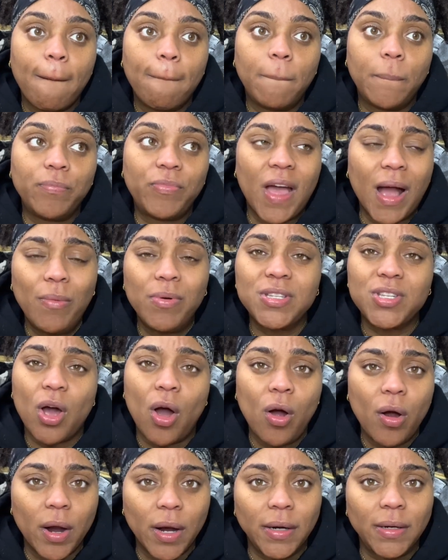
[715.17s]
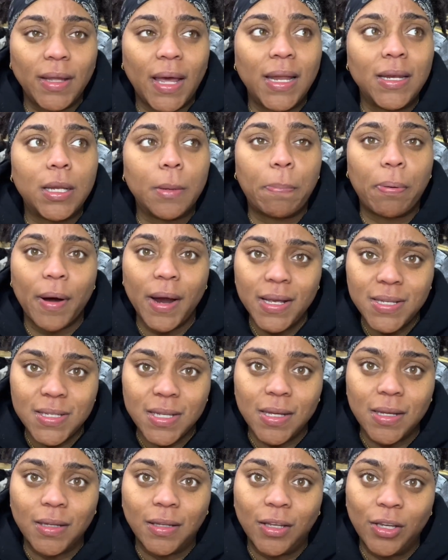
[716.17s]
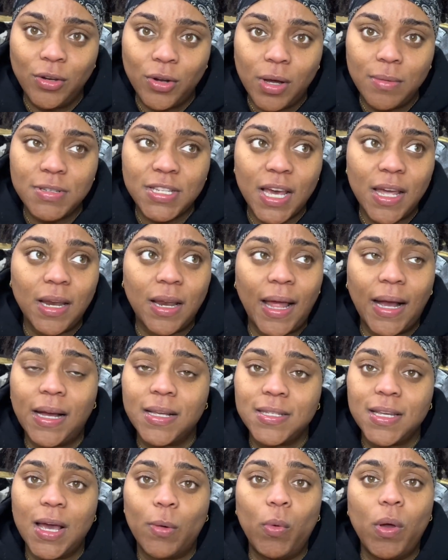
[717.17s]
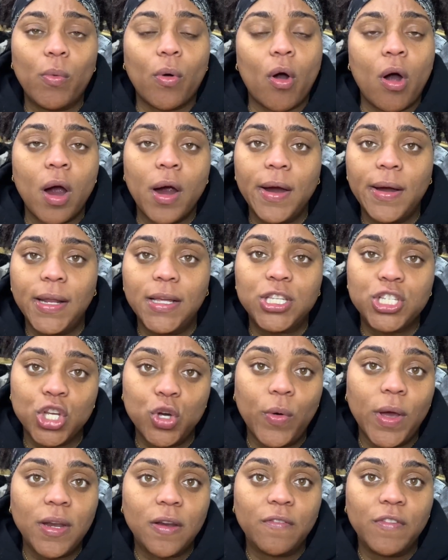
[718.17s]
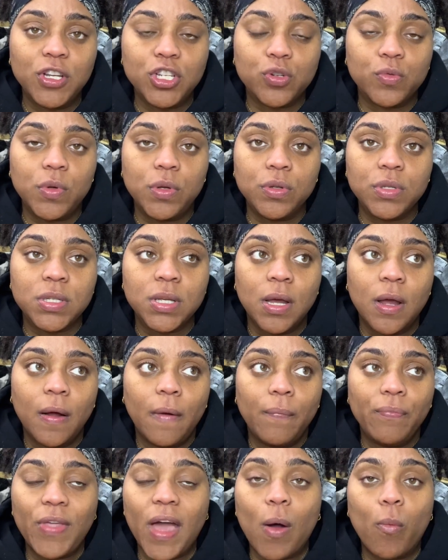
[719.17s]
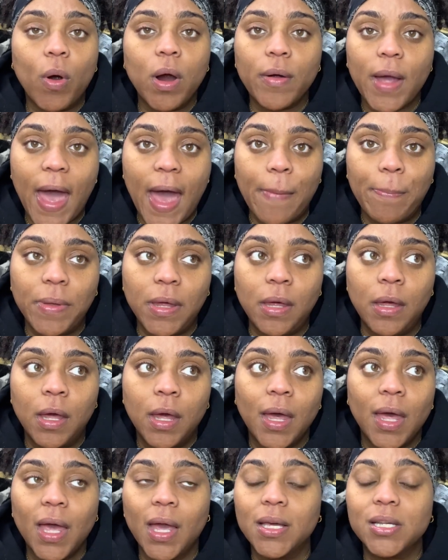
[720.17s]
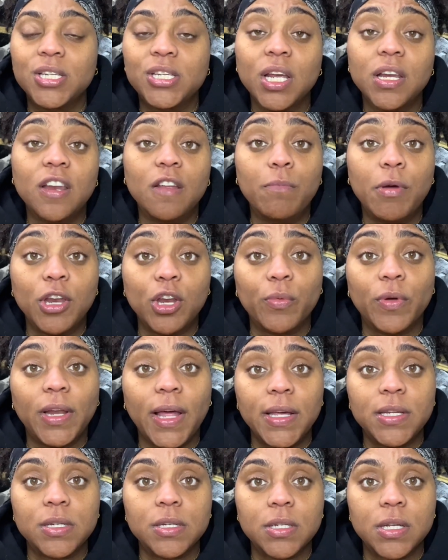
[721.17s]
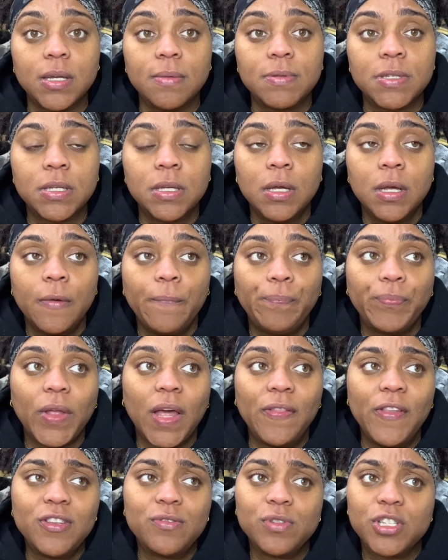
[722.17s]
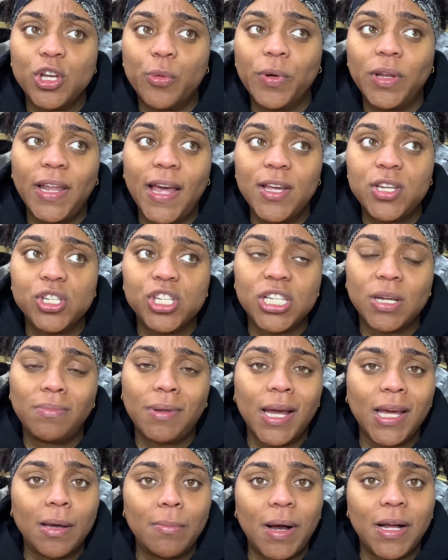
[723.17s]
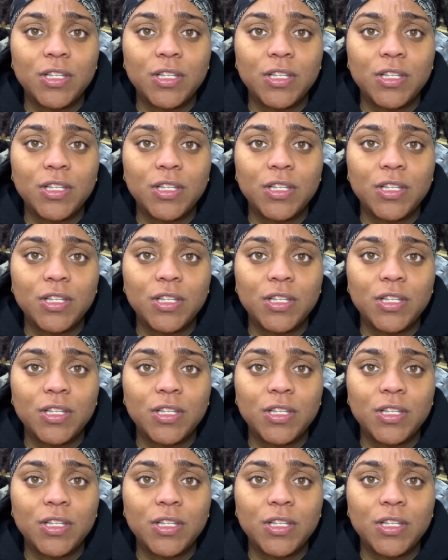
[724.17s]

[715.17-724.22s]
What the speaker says: that was hard and depressing. You know what I'm saying? And like I said, we were already two individuals that weren't happy and shouldn't have been in relationships. And this was a relationship like in my